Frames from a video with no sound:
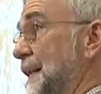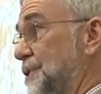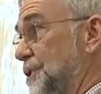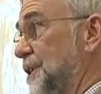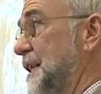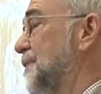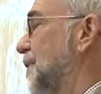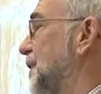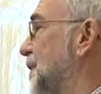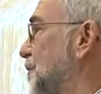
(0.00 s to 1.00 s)
in
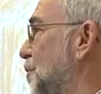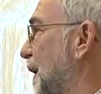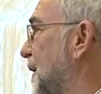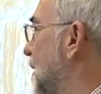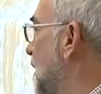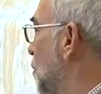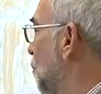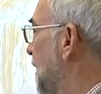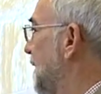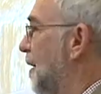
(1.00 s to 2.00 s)
Geneva at the UN,
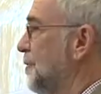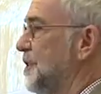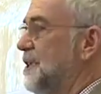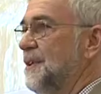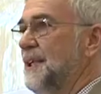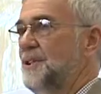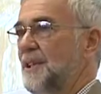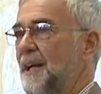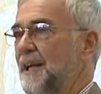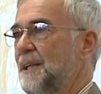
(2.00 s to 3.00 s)
we now see
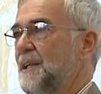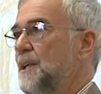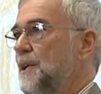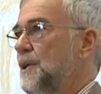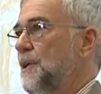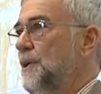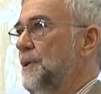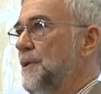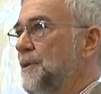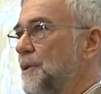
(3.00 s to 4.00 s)
things like
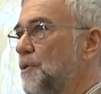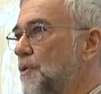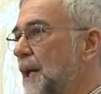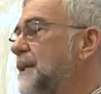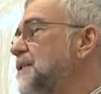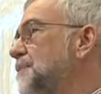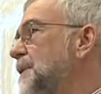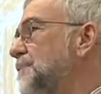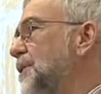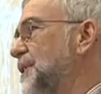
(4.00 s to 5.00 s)
the right to
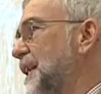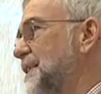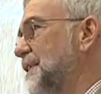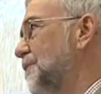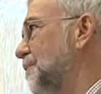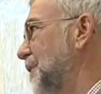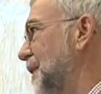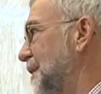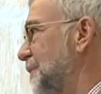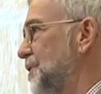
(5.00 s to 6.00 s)
be protected from
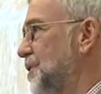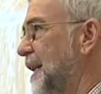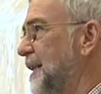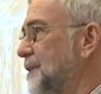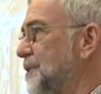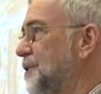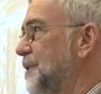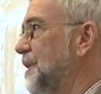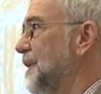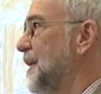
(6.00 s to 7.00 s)
climate
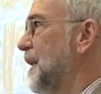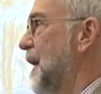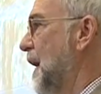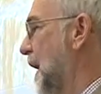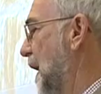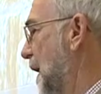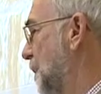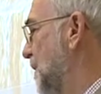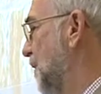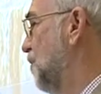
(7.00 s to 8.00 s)
change,
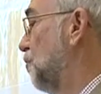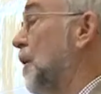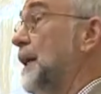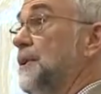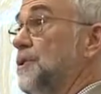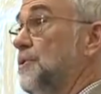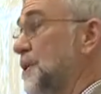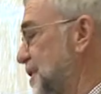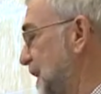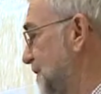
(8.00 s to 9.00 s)
the right
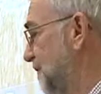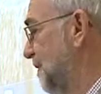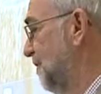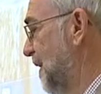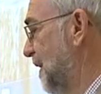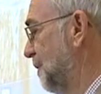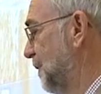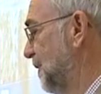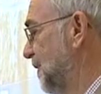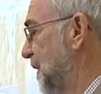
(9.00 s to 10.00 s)
to a safe
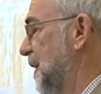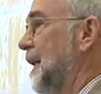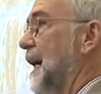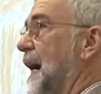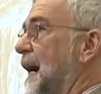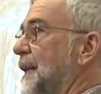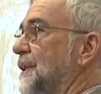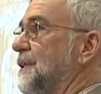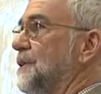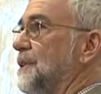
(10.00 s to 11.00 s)
environment,
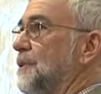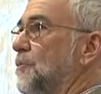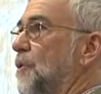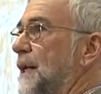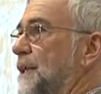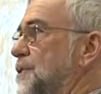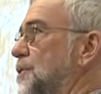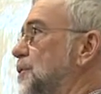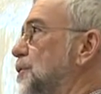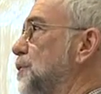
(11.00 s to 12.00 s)
and
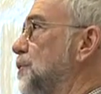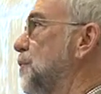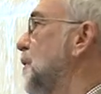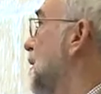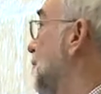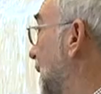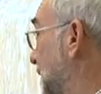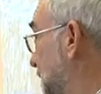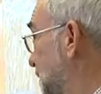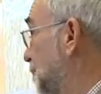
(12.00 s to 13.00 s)
rights to
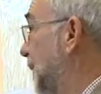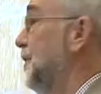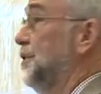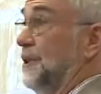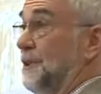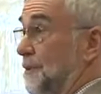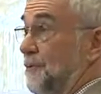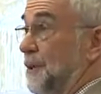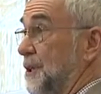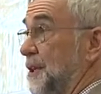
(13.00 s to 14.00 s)
participation,
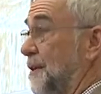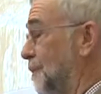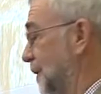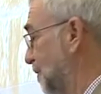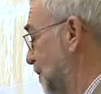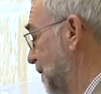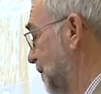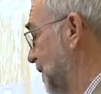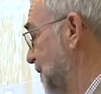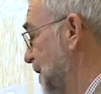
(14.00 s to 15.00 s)
for example,
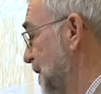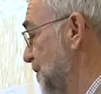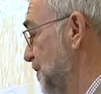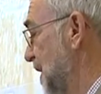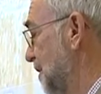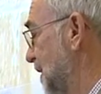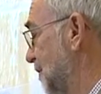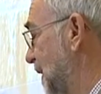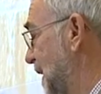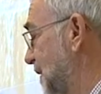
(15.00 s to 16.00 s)
around the sharing
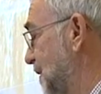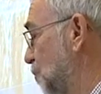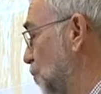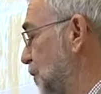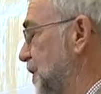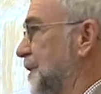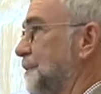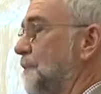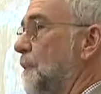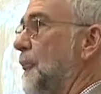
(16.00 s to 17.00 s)
of land and water.
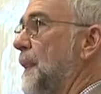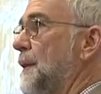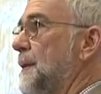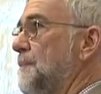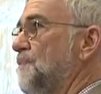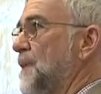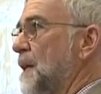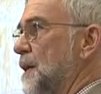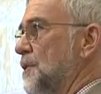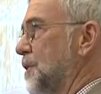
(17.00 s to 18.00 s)

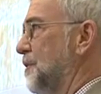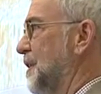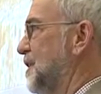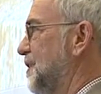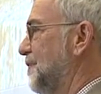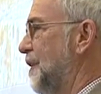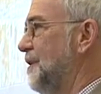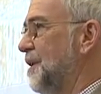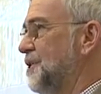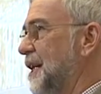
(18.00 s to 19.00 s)
So this is
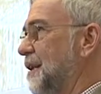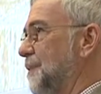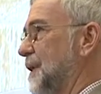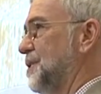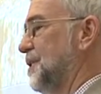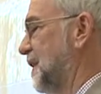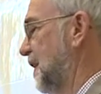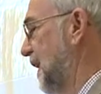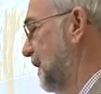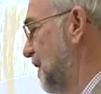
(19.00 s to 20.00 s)
very much helping us to
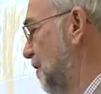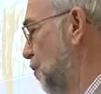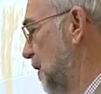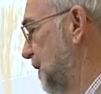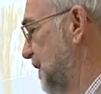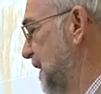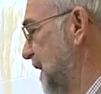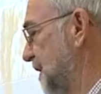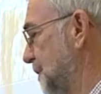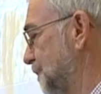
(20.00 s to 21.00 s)
connect our work
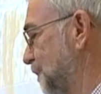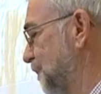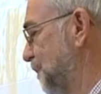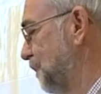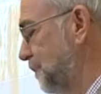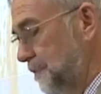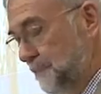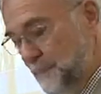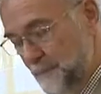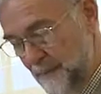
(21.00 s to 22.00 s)
together.
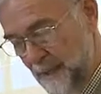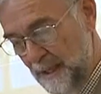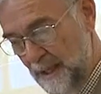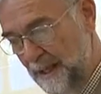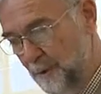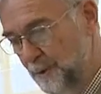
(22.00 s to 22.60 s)
I